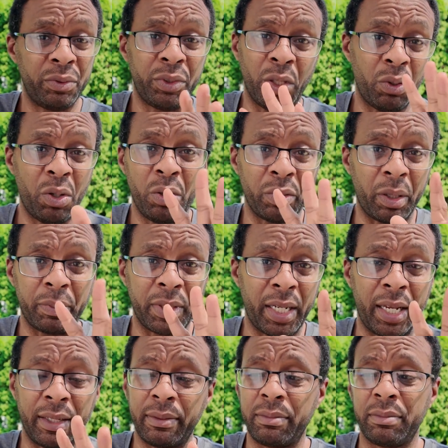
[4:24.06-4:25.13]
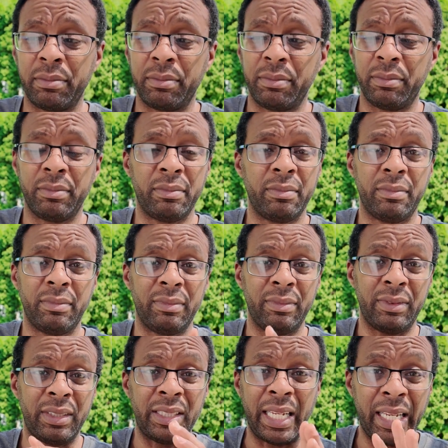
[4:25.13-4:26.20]
don't hold up to that.
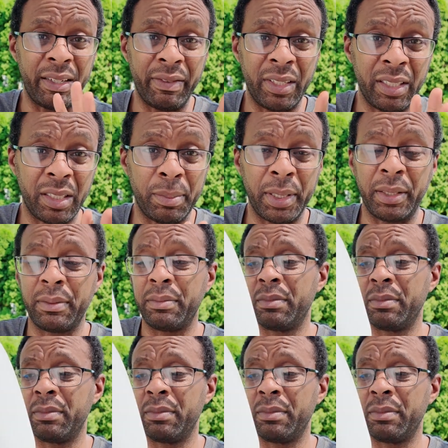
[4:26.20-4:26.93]
Not even a little bit.